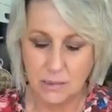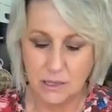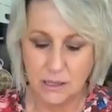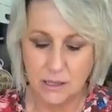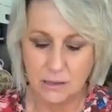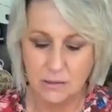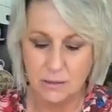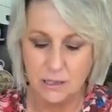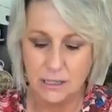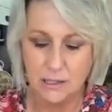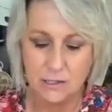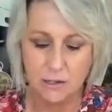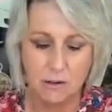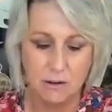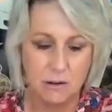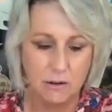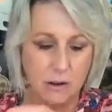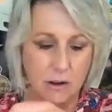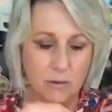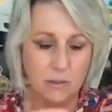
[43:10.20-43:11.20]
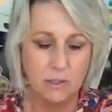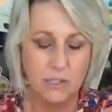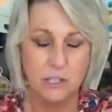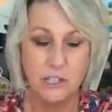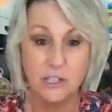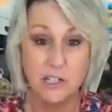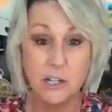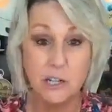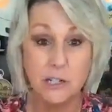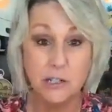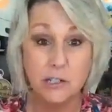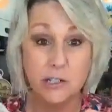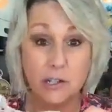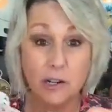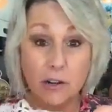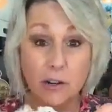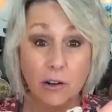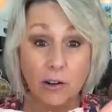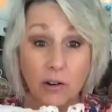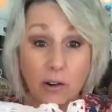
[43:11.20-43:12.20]
Jimmy Lou. These are going to go in junk
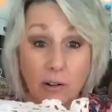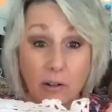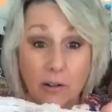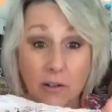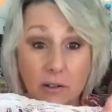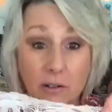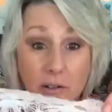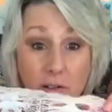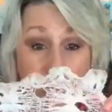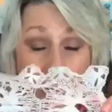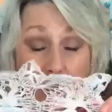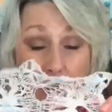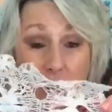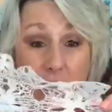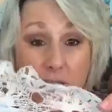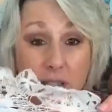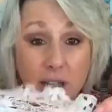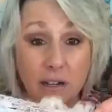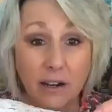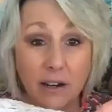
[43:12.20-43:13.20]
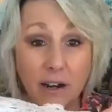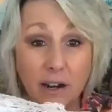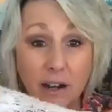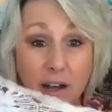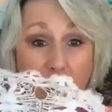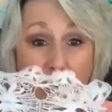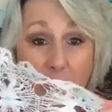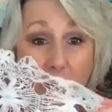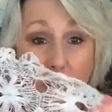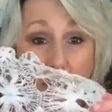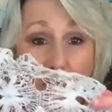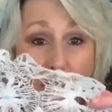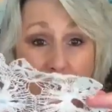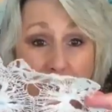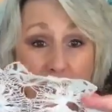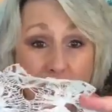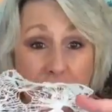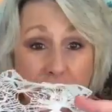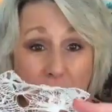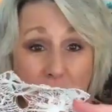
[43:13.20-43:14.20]
journals. They're going to go on
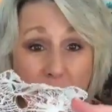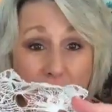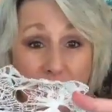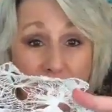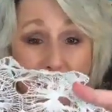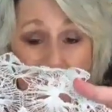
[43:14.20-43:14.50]
mixed